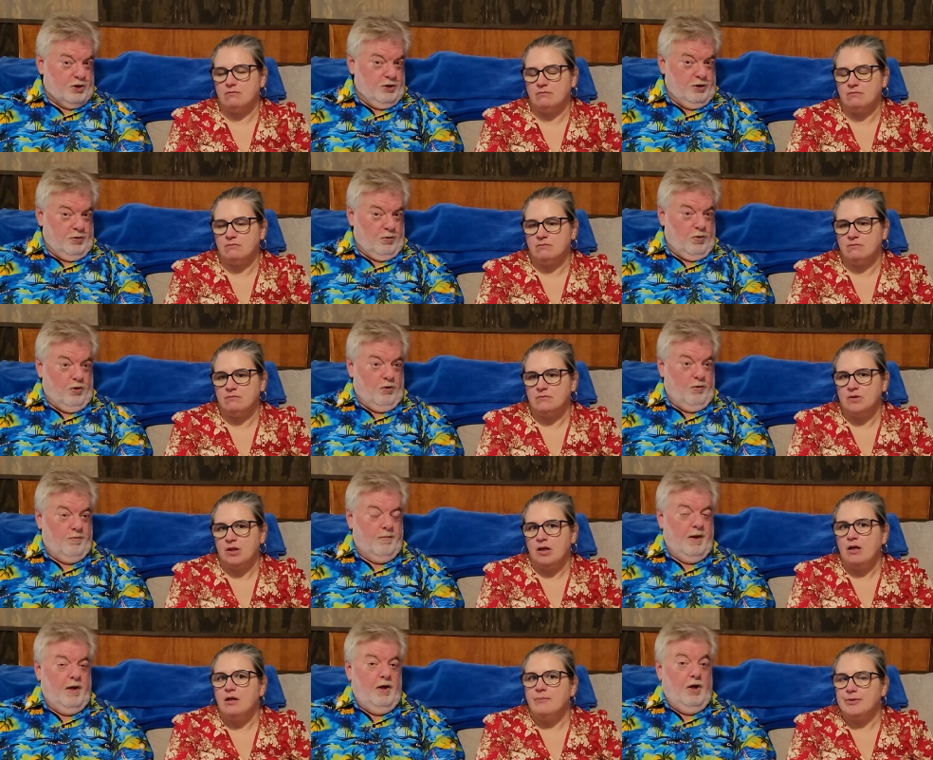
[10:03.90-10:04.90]
Speaker 1: your to your
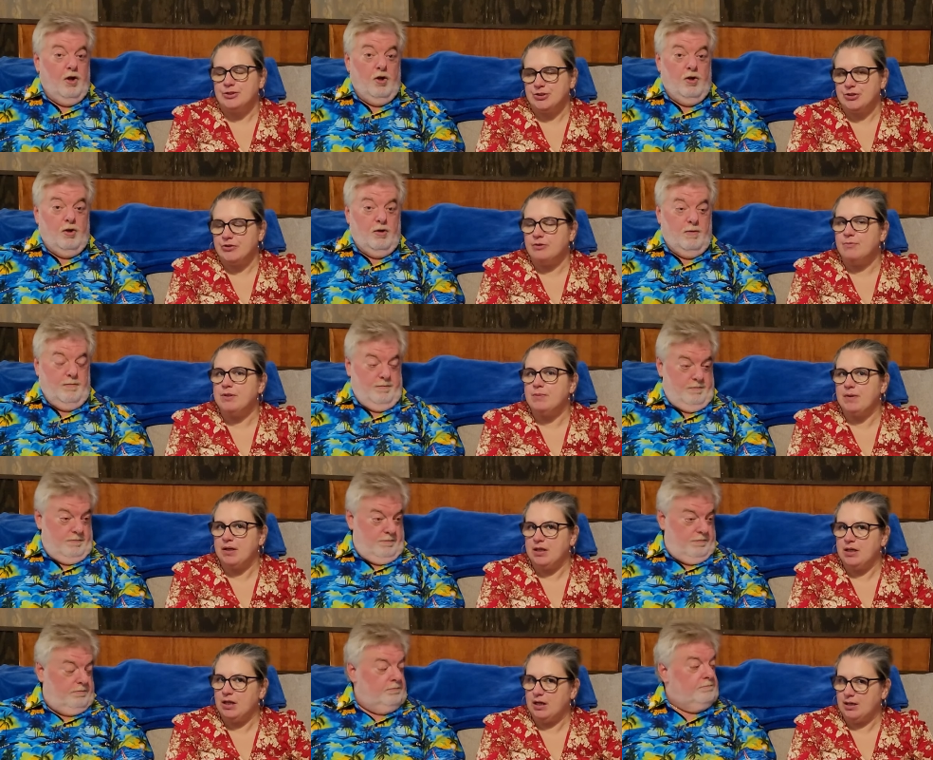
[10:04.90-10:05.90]
room.
Speaker 2: But you're going to be
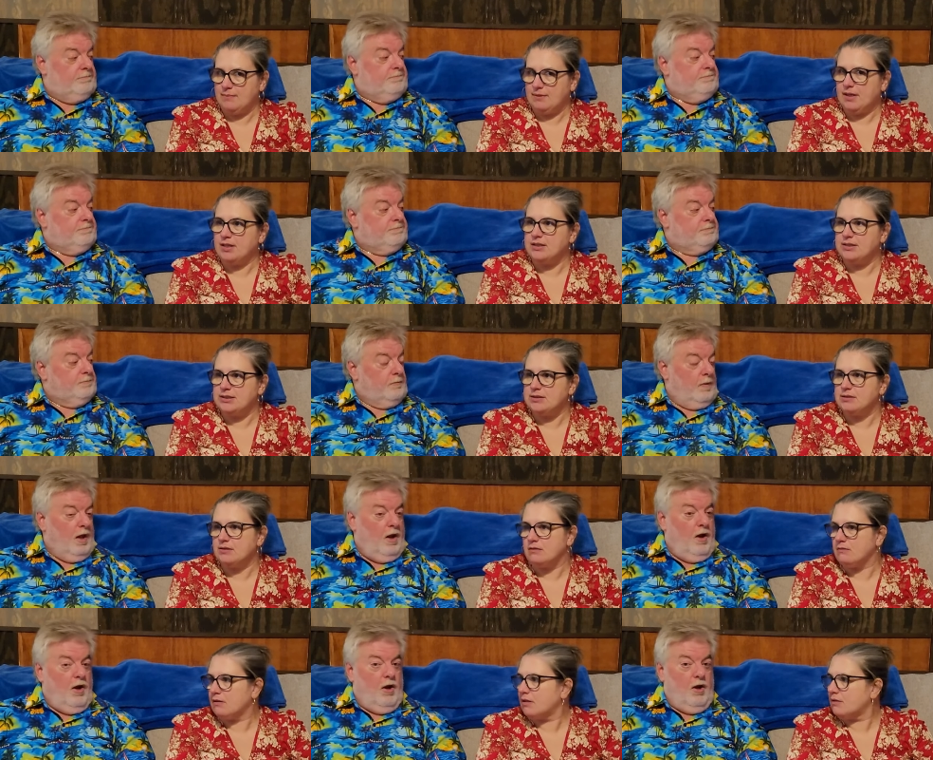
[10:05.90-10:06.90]
paying high prices
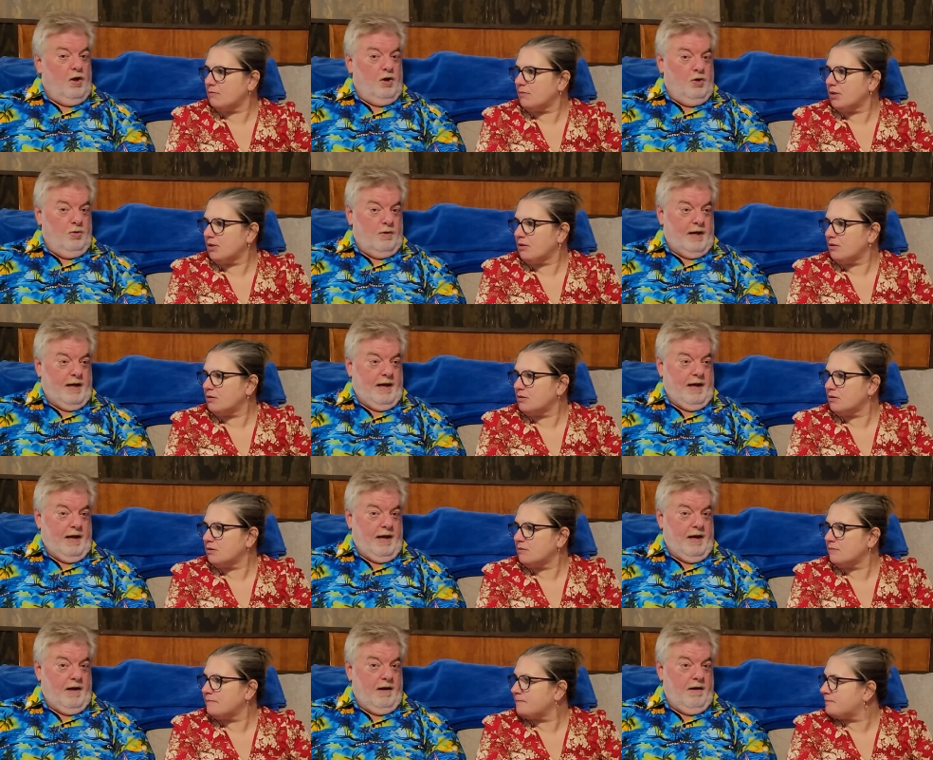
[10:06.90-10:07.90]
to do that, to
Speaker 1: be You honest.
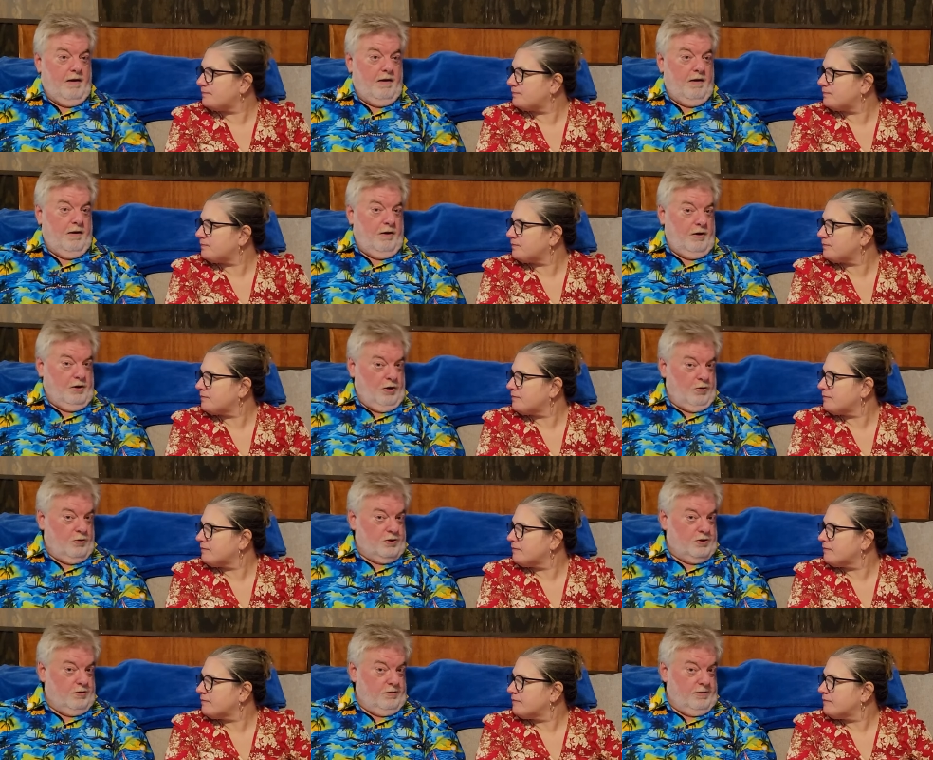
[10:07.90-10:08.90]
Can go
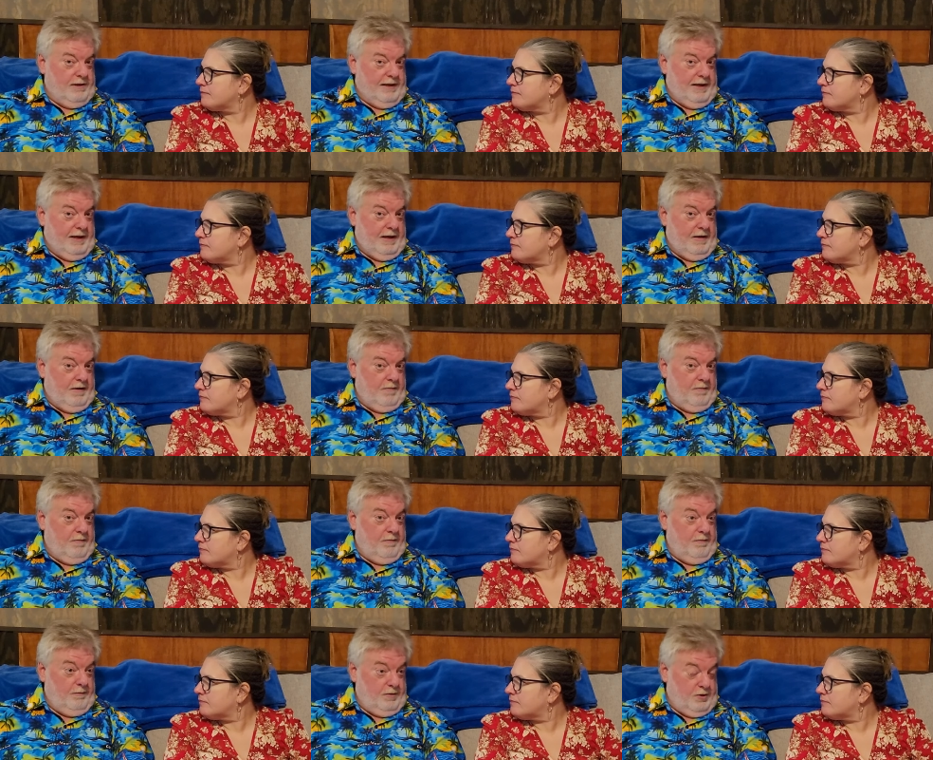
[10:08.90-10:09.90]
to the
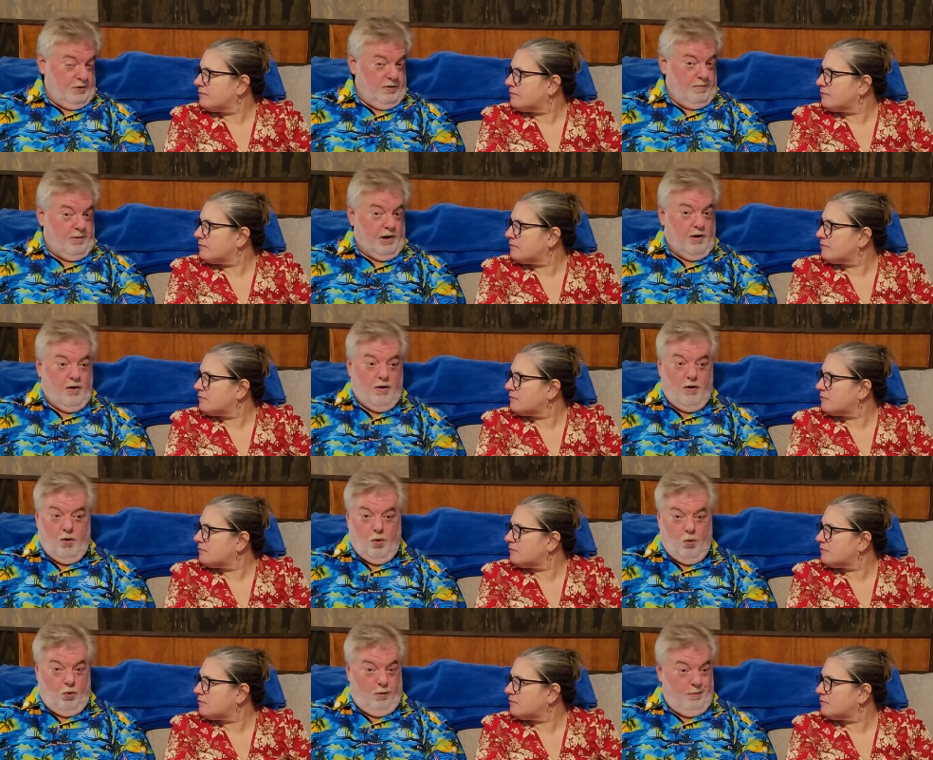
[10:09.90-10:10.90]
to the bar,
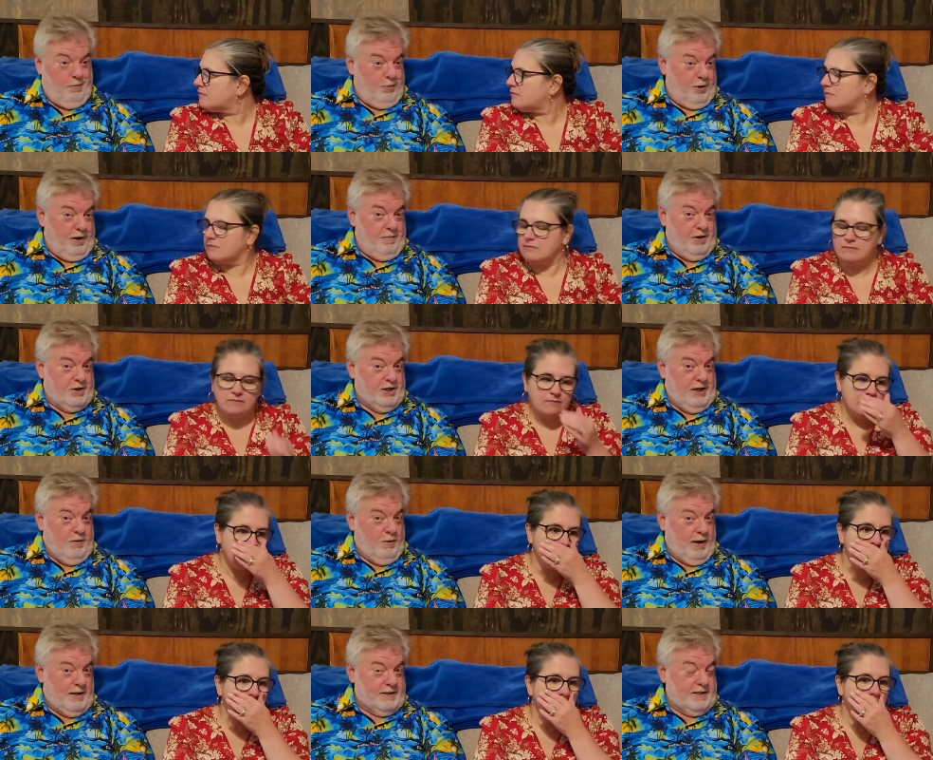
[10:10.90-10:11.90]
or pretty much any
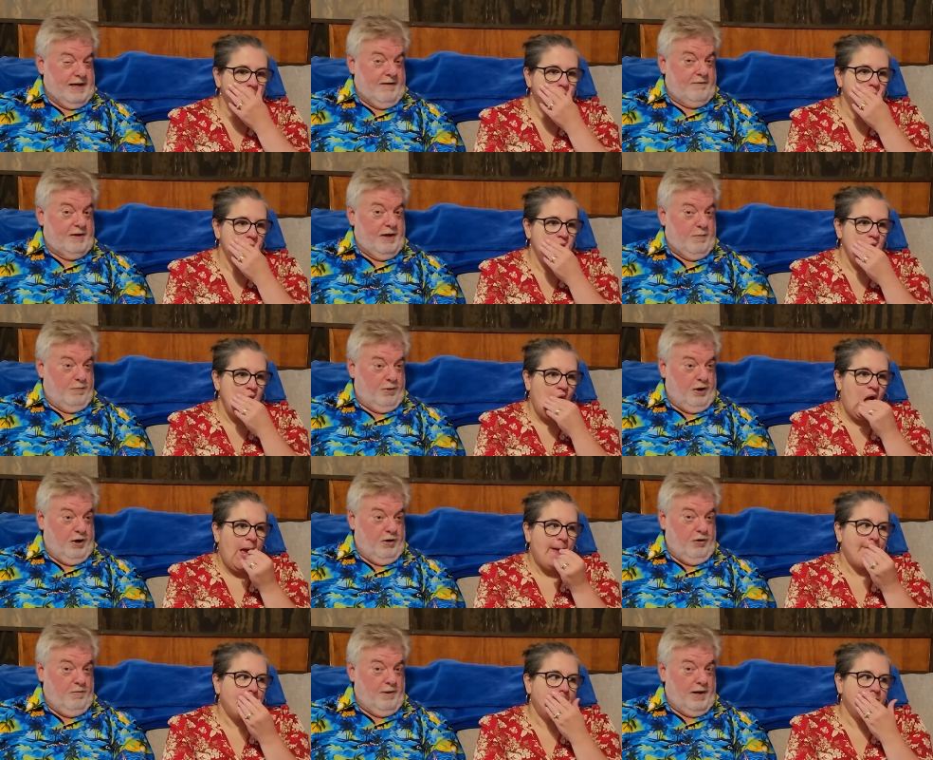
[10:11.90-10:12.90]
waitstaff can bring you a